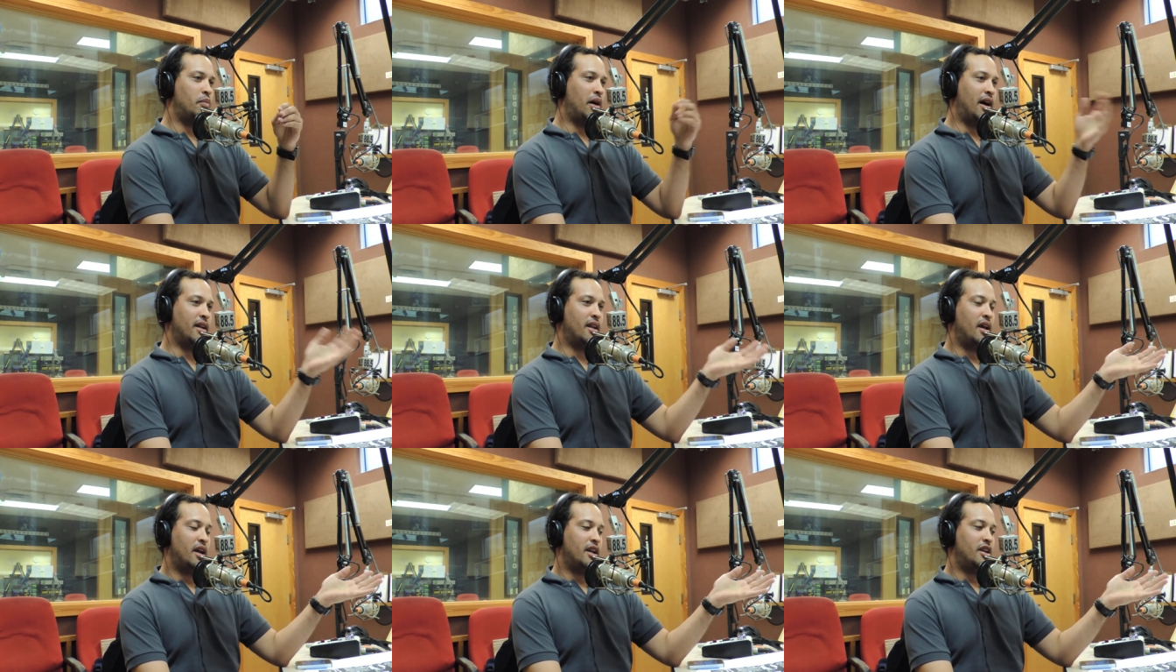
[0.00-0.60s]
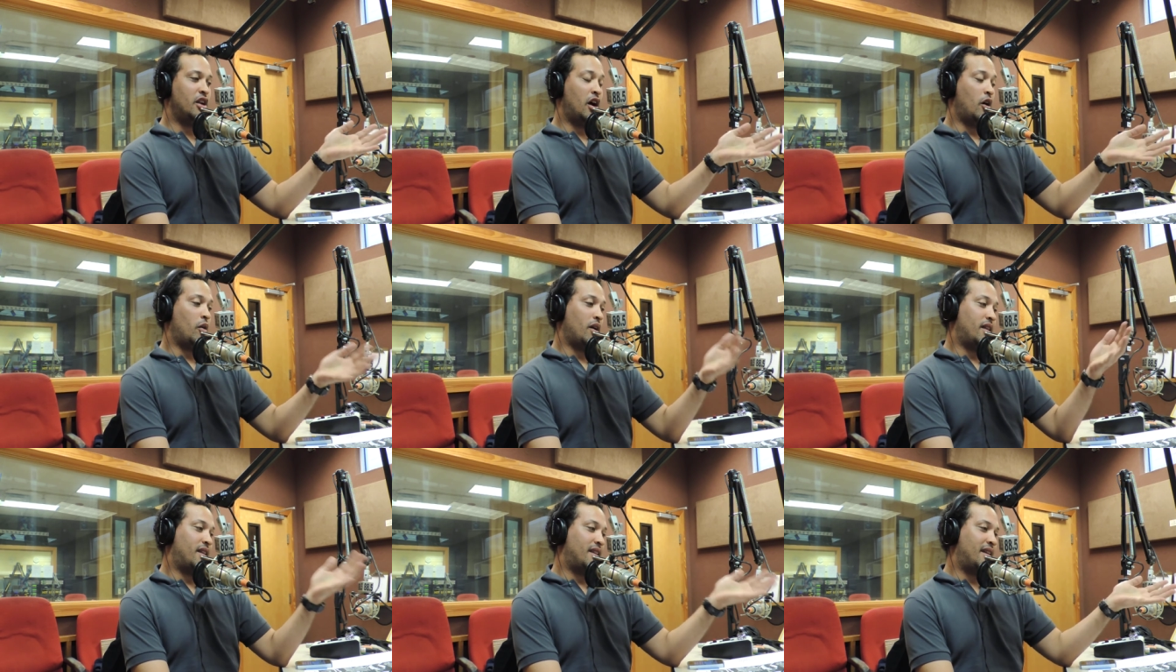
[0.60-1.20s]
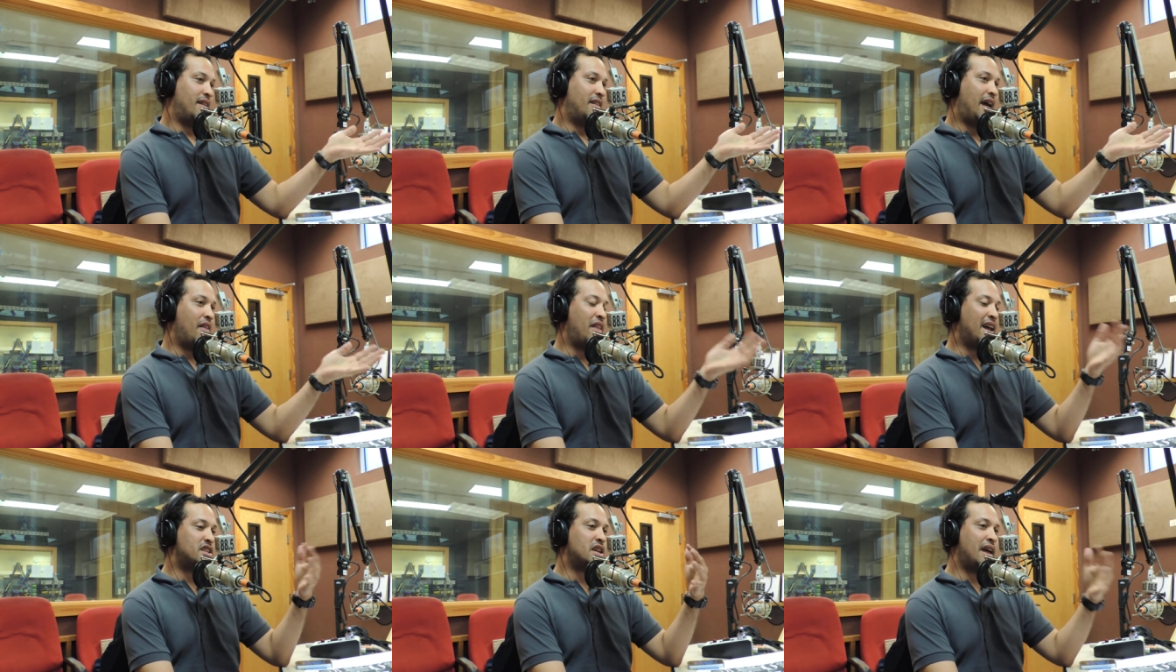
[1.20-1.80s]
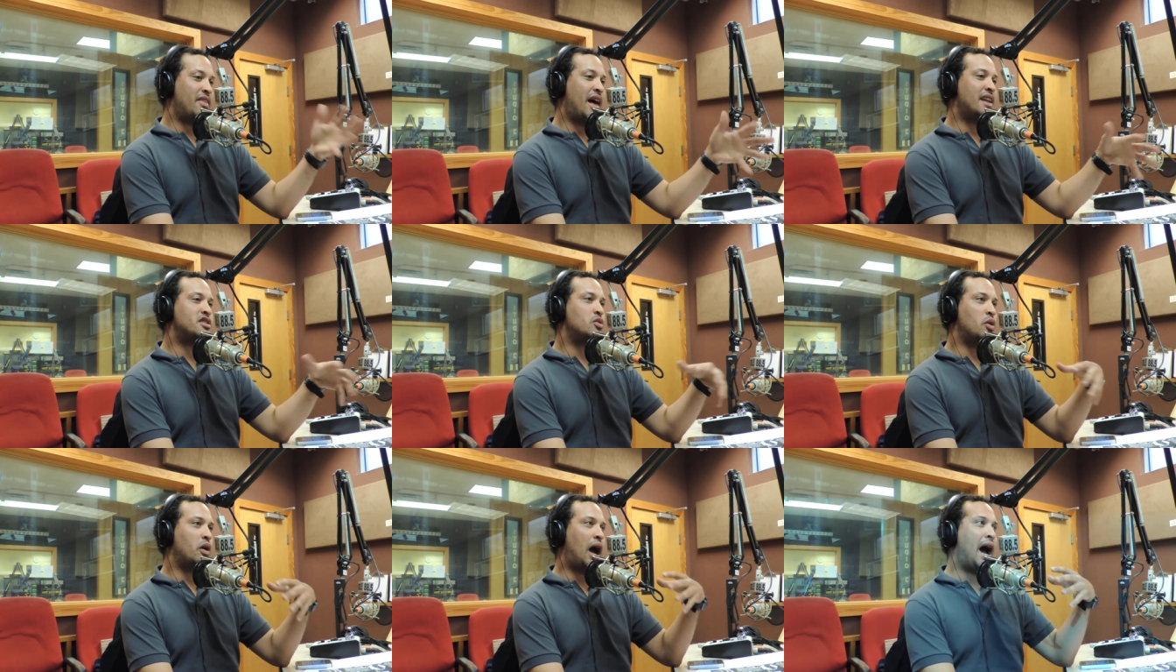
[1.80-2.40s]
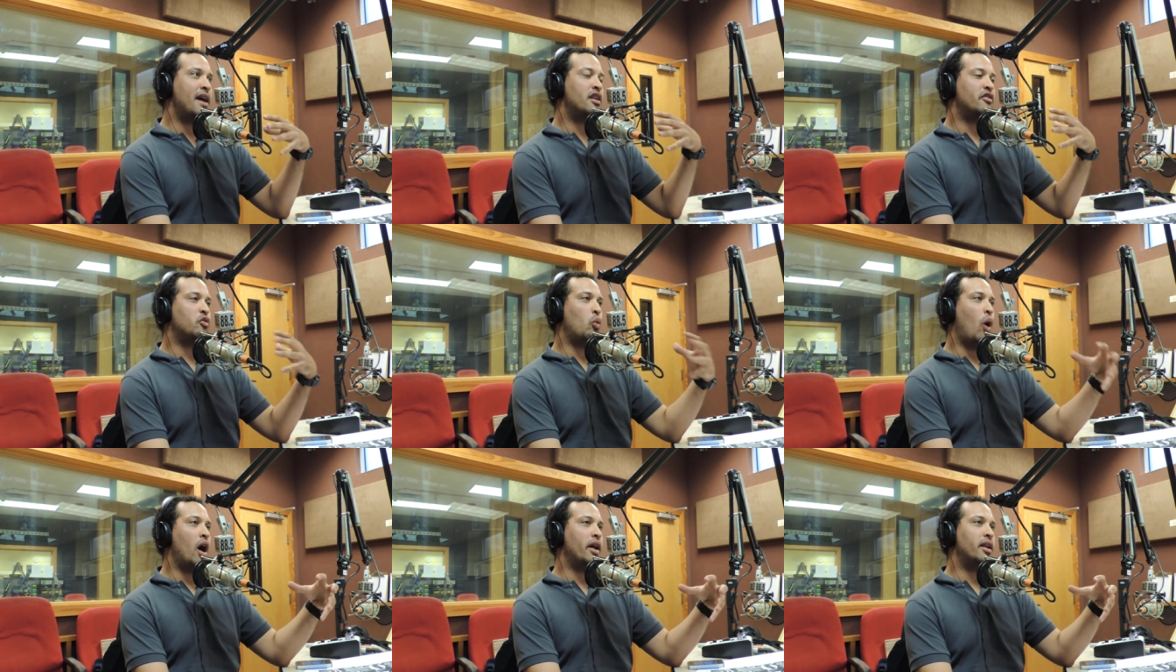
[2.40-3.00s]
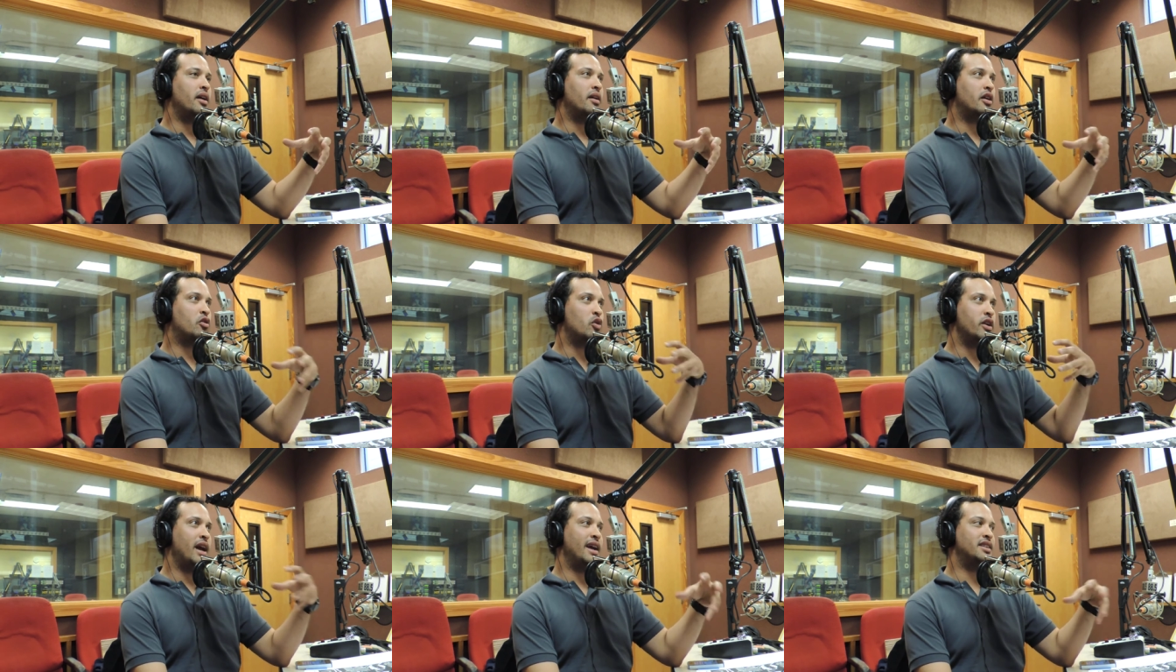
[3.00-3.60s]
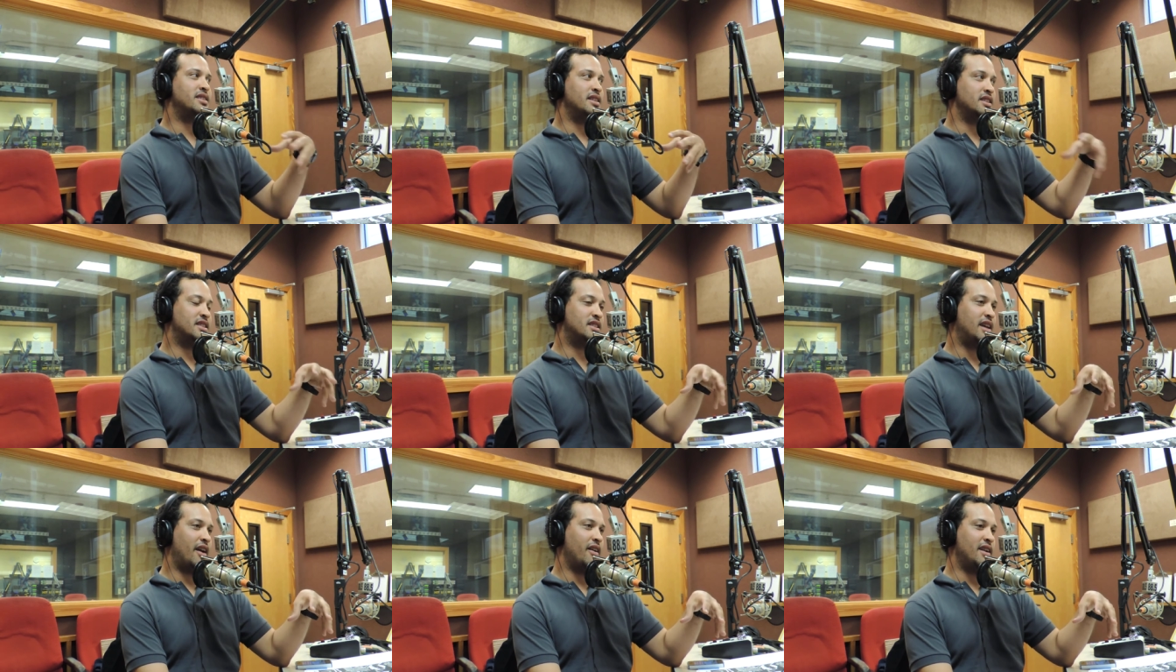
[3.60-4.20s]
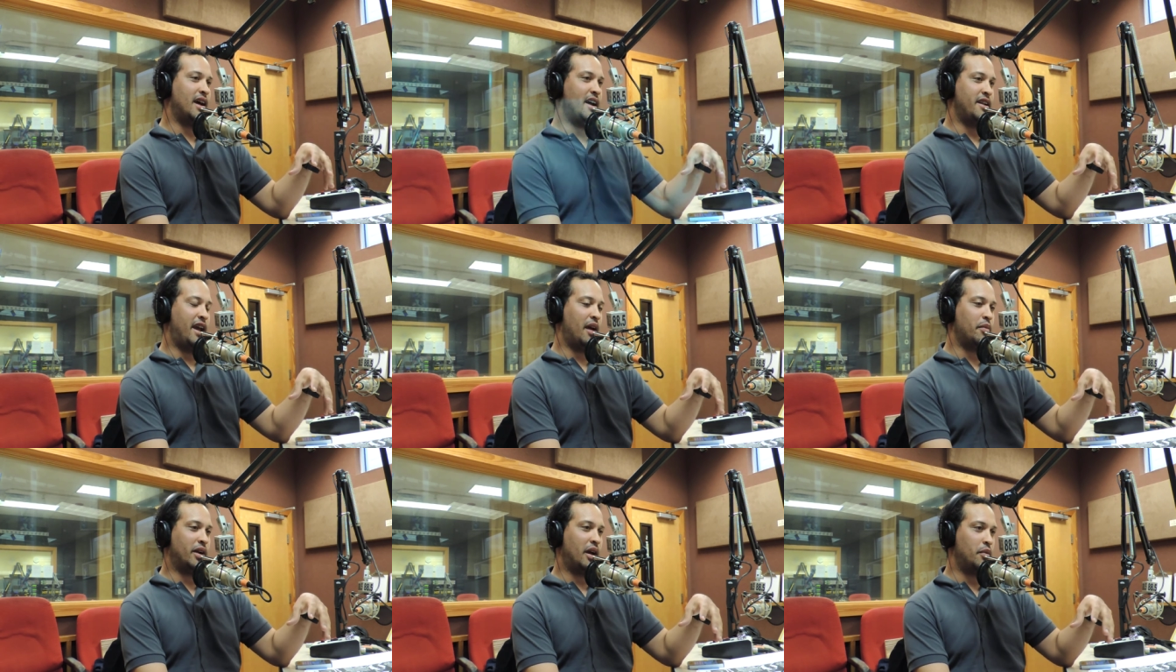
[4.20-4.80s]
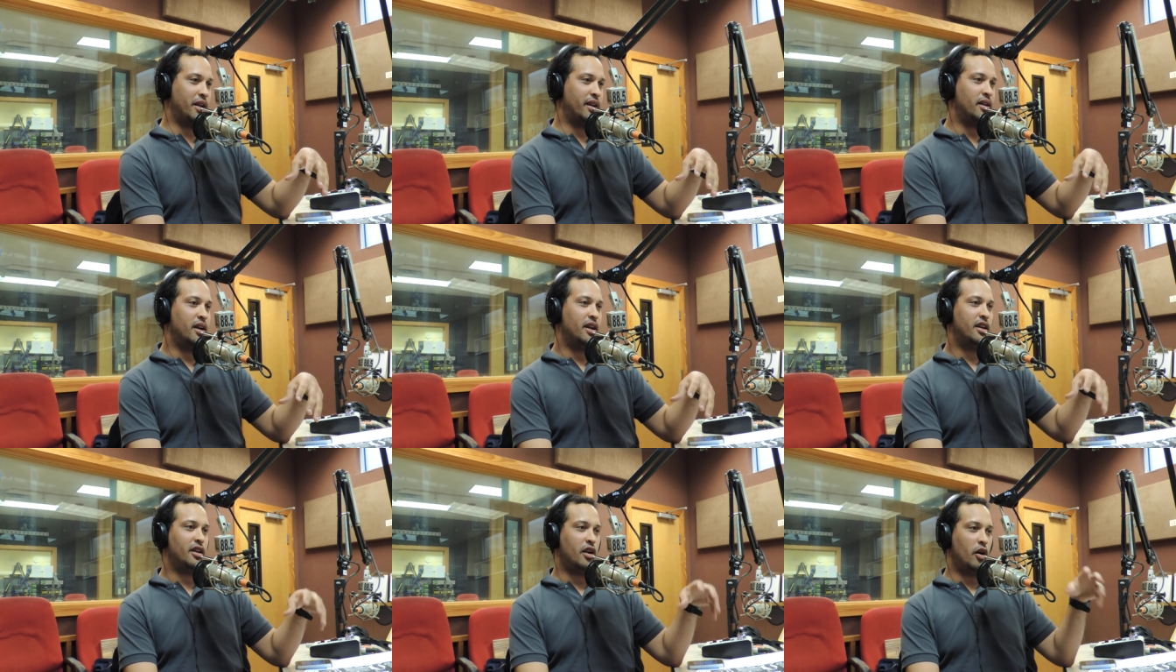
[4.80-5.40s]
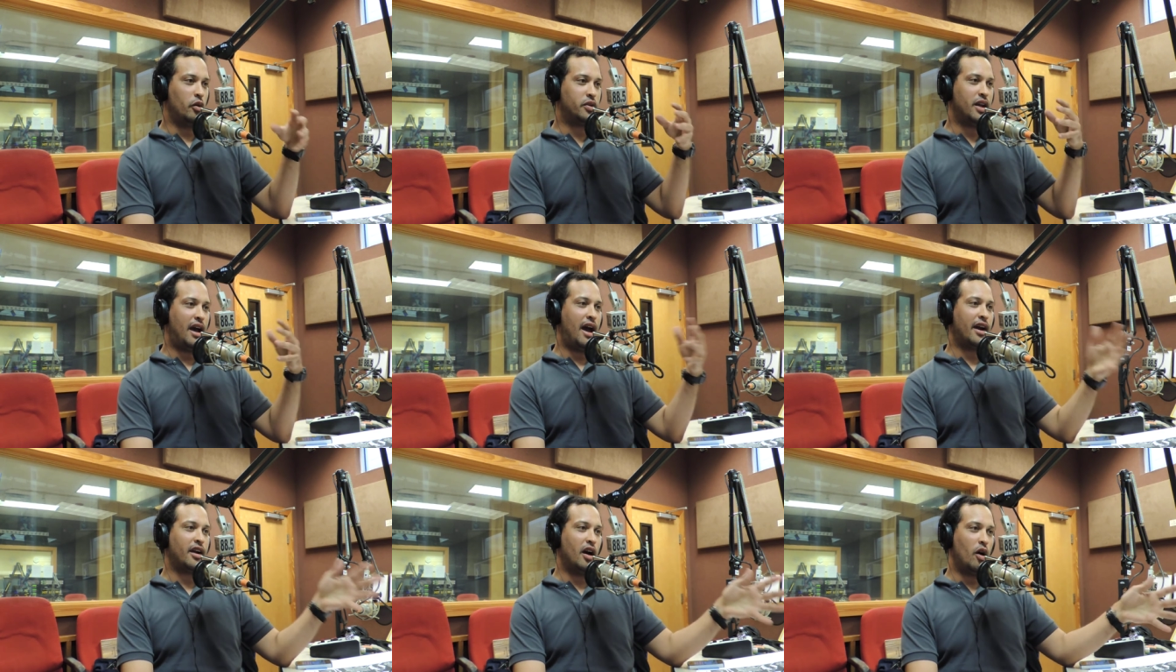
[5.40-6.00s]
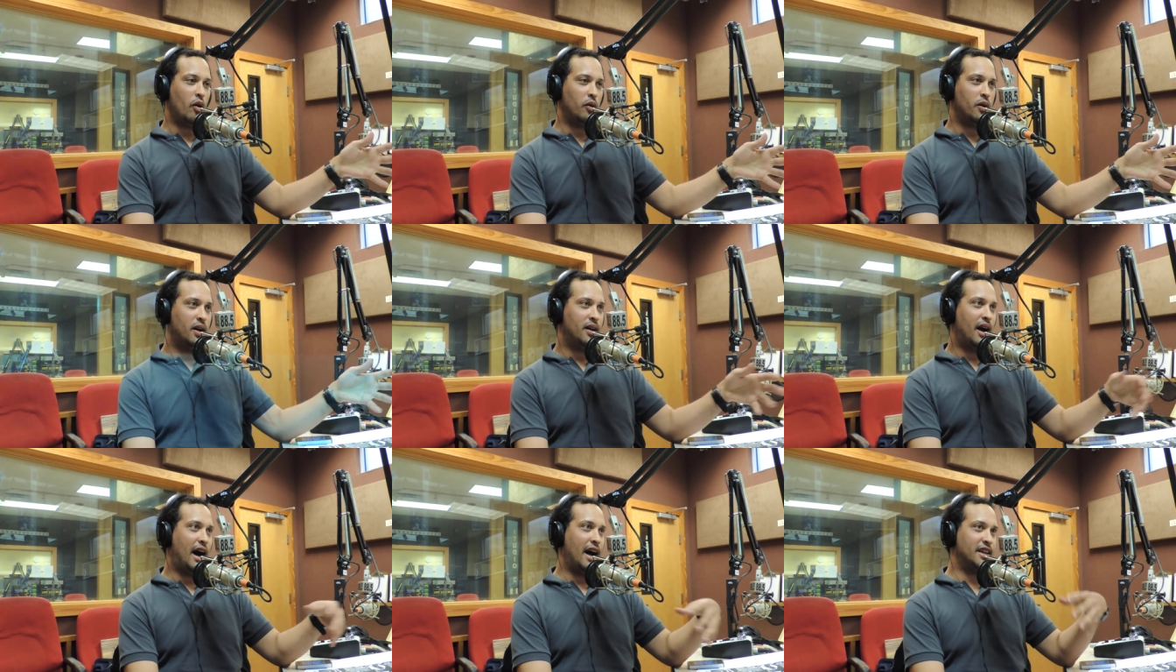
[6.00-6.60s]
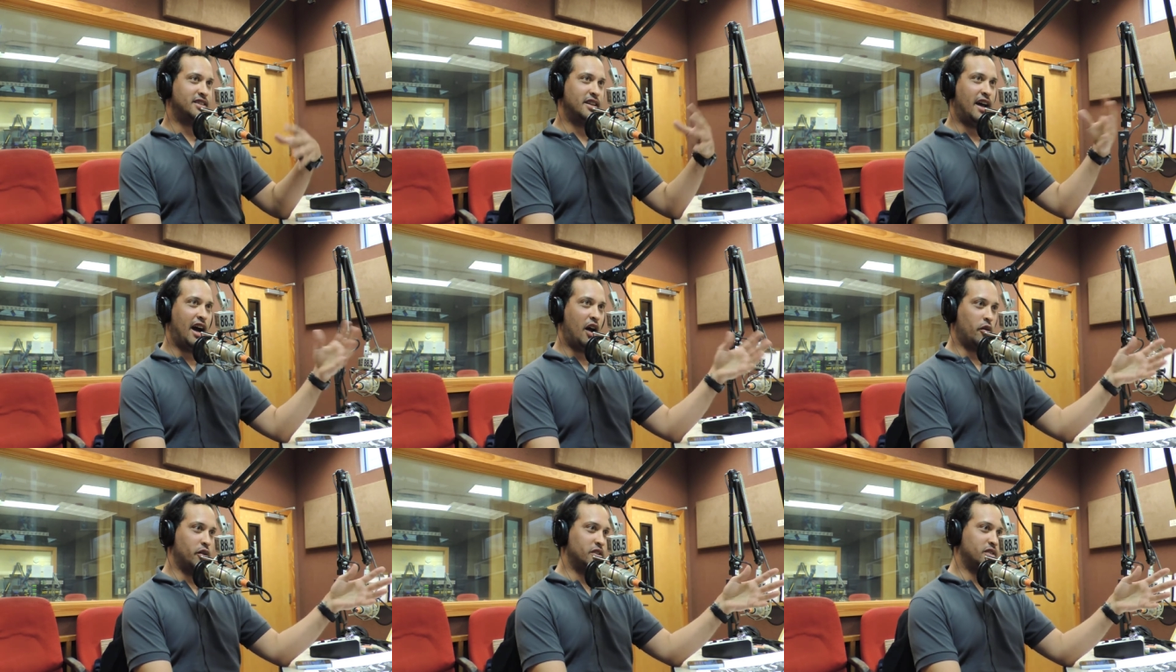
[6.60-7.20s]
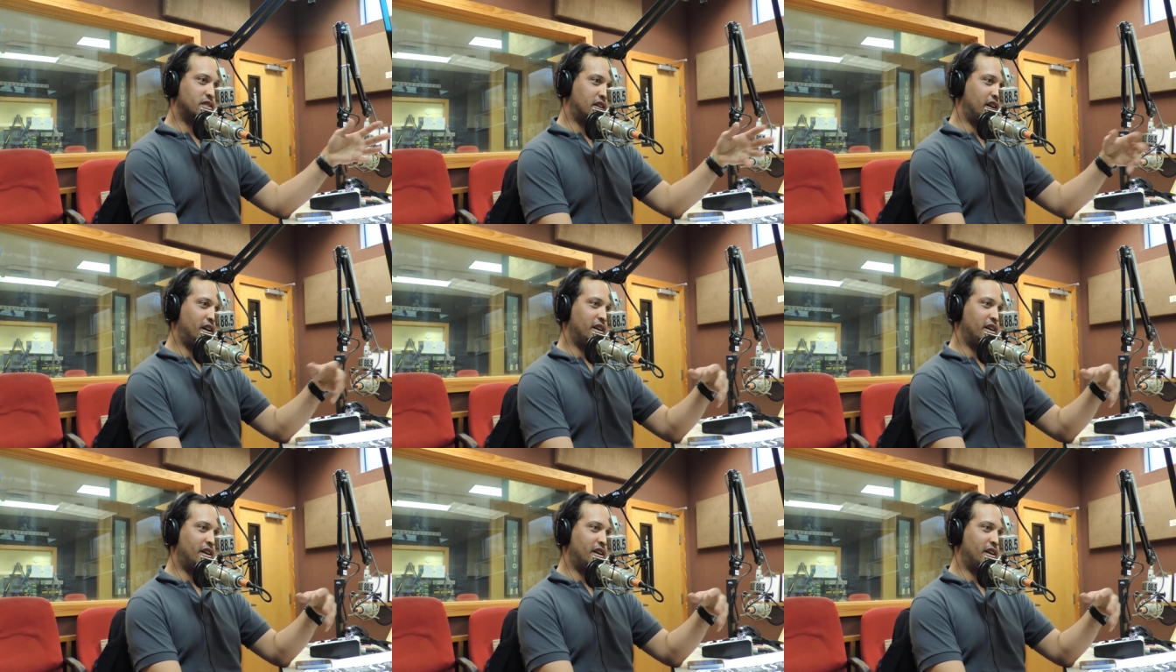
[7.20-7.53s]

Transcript: but you know, and that's that's kind of what creates this scary dynamic. I mean, you know, to echo Eisenhower's